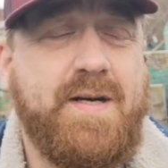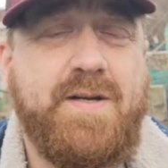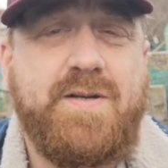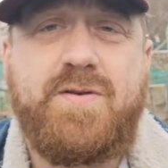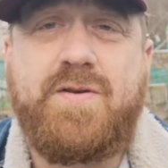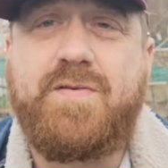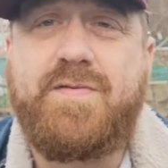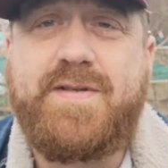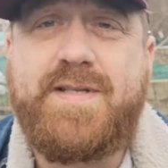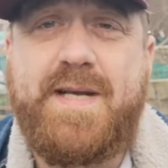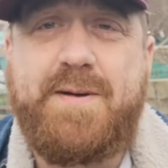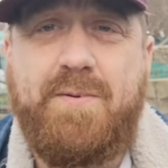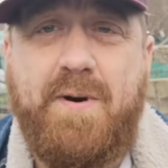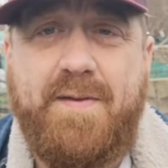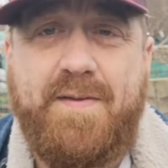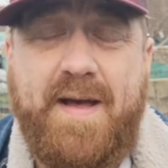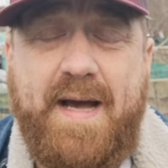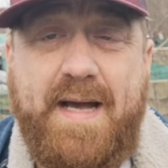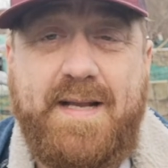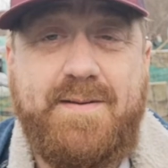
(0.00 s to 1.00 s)
sort of see what
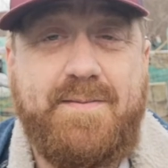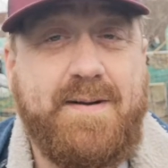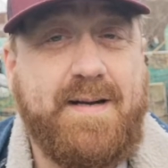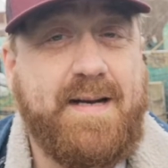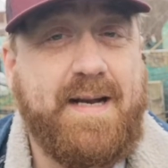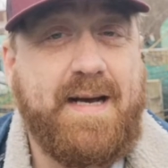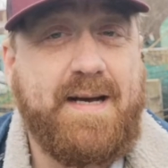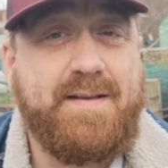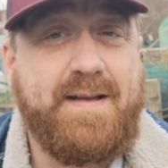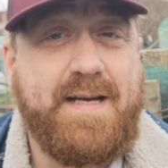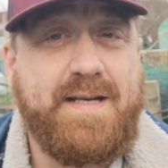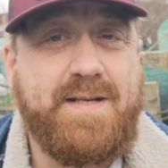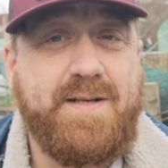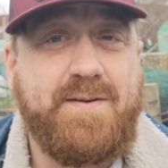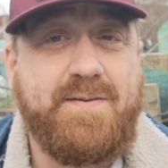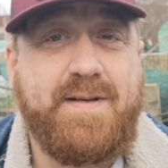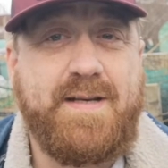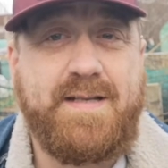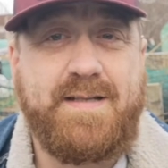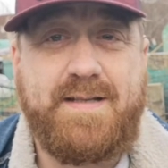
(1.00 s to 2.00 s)
they're doing and how they
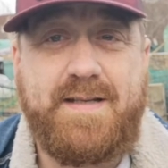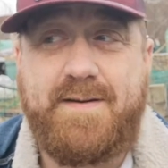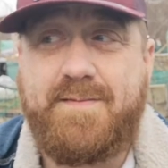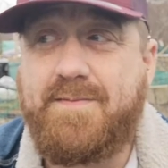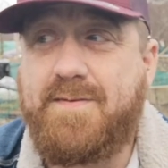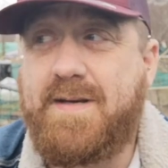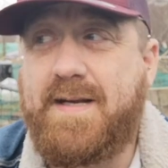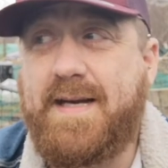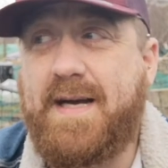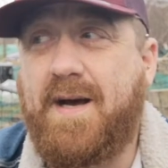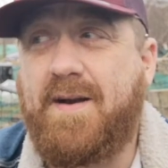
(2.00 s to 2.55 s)
do things differently.